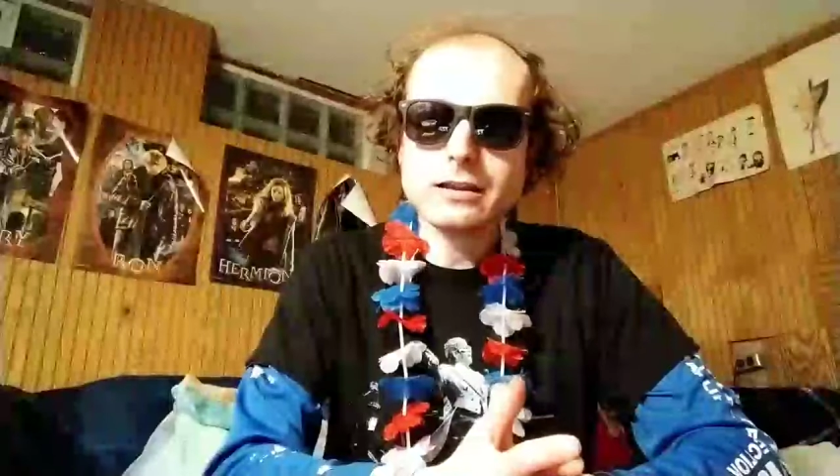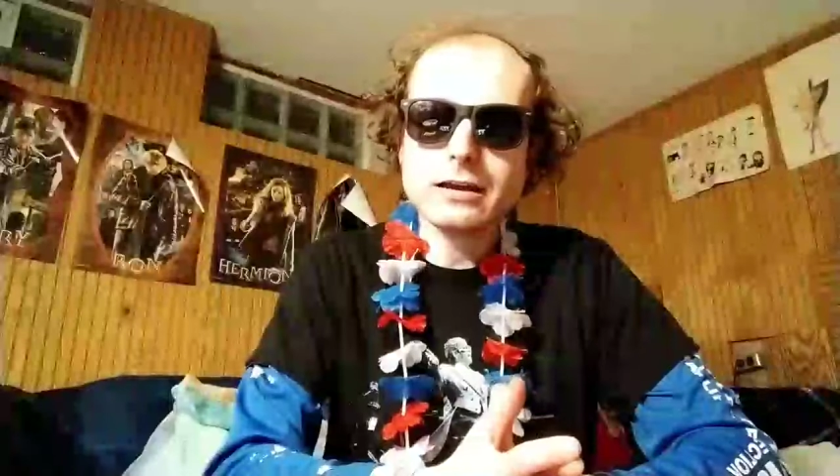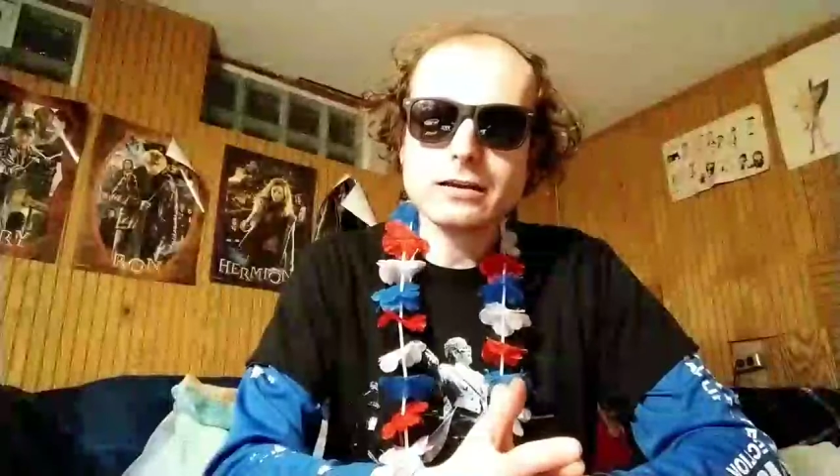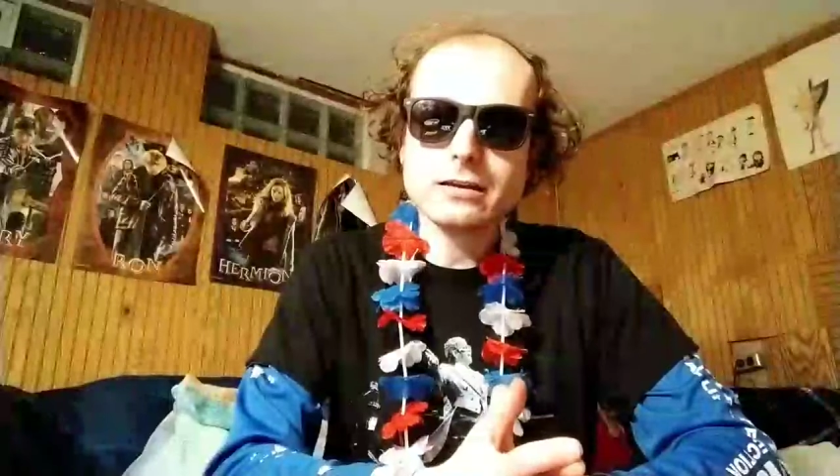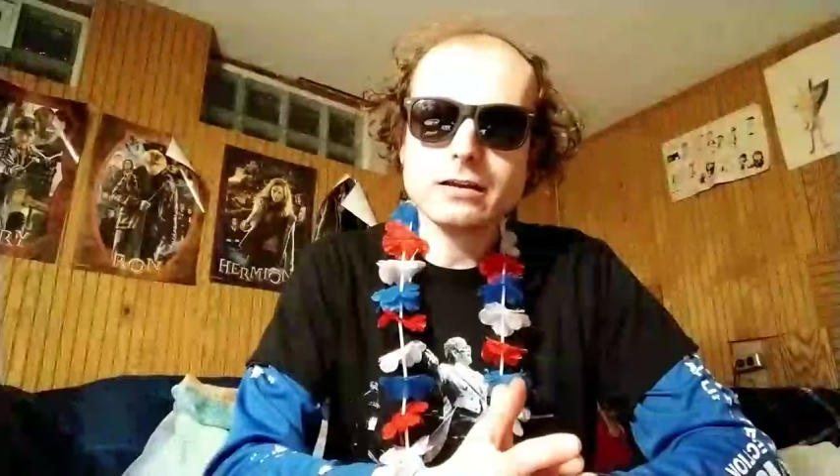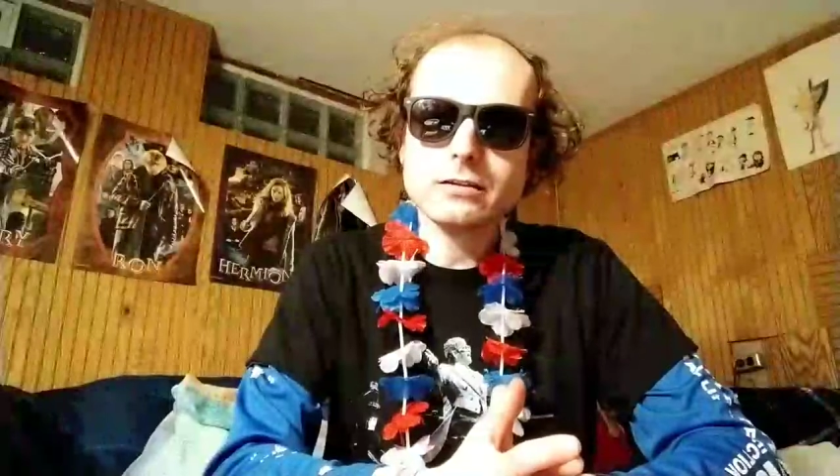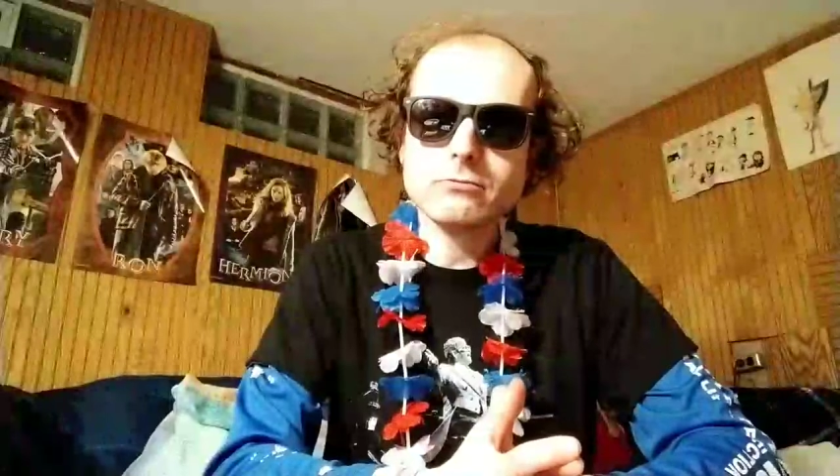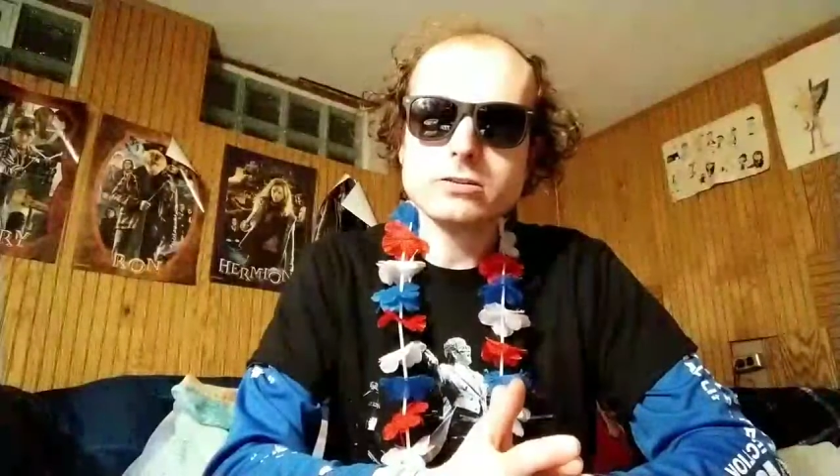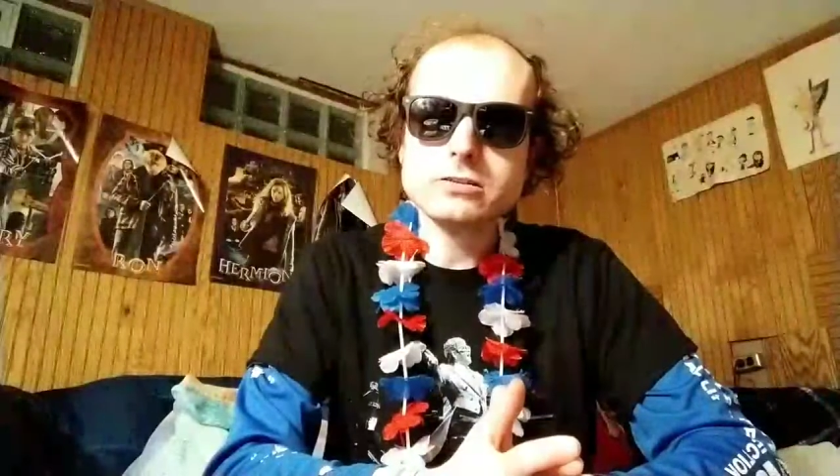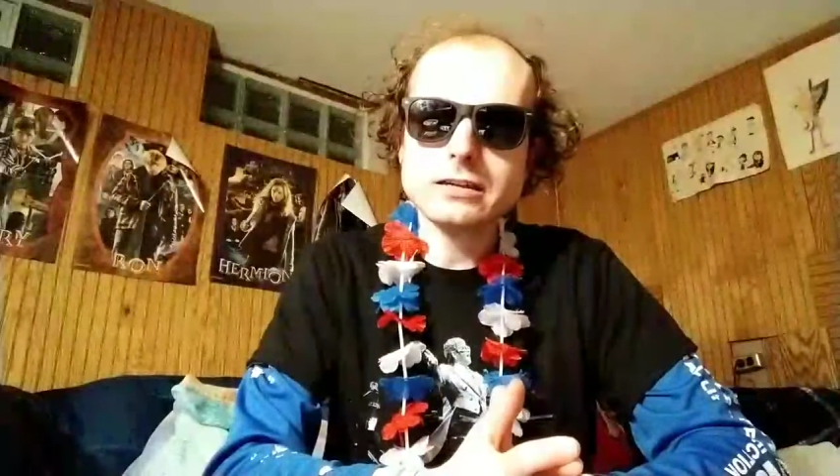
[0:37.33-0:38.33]
I,
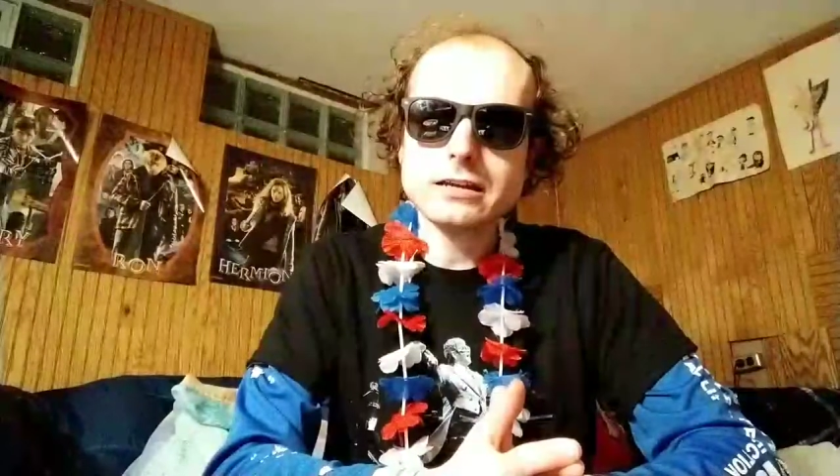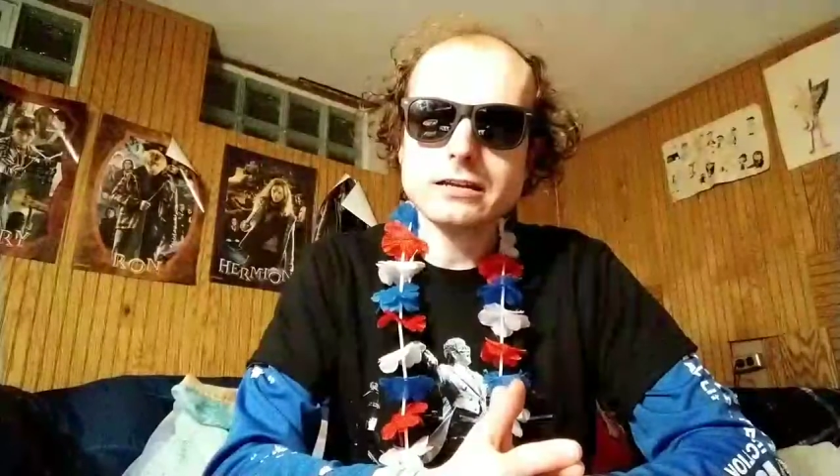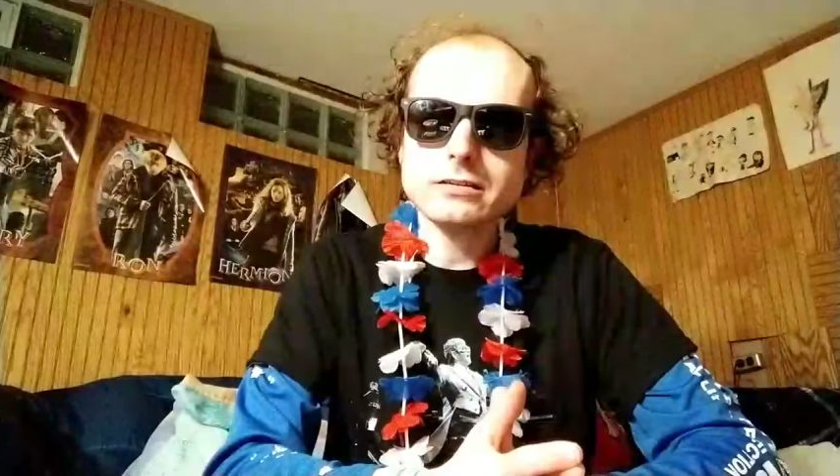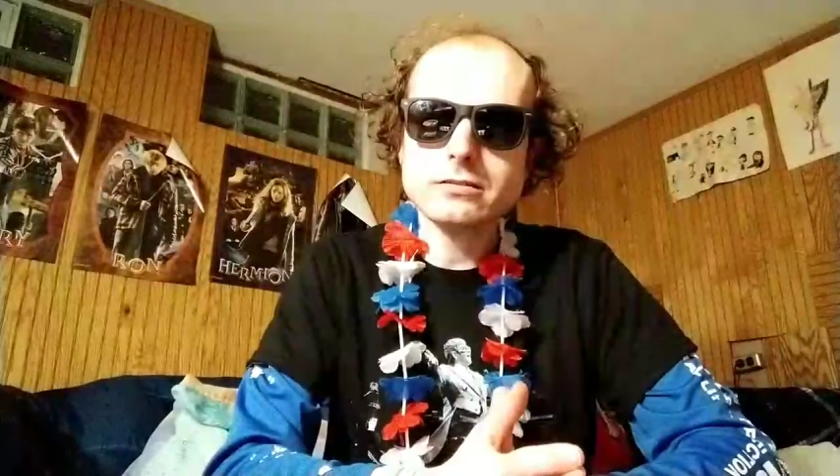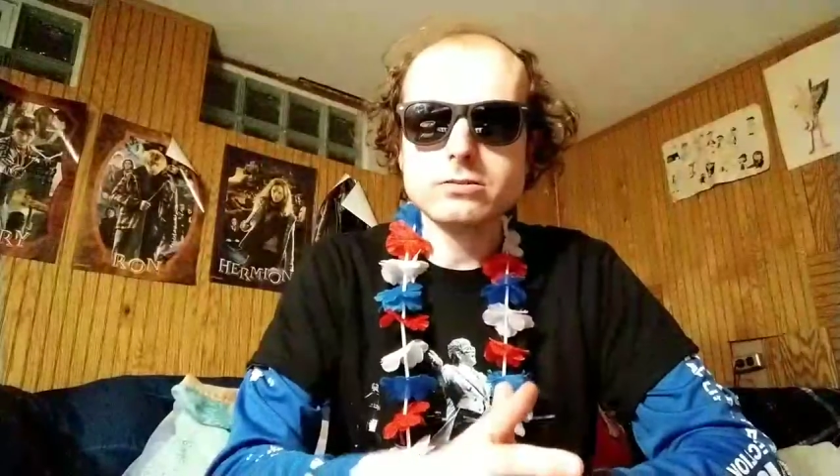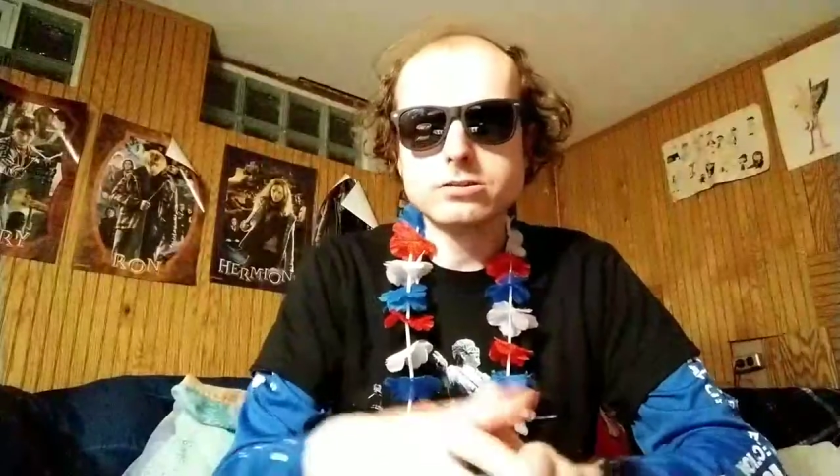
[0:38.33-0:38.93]
once again,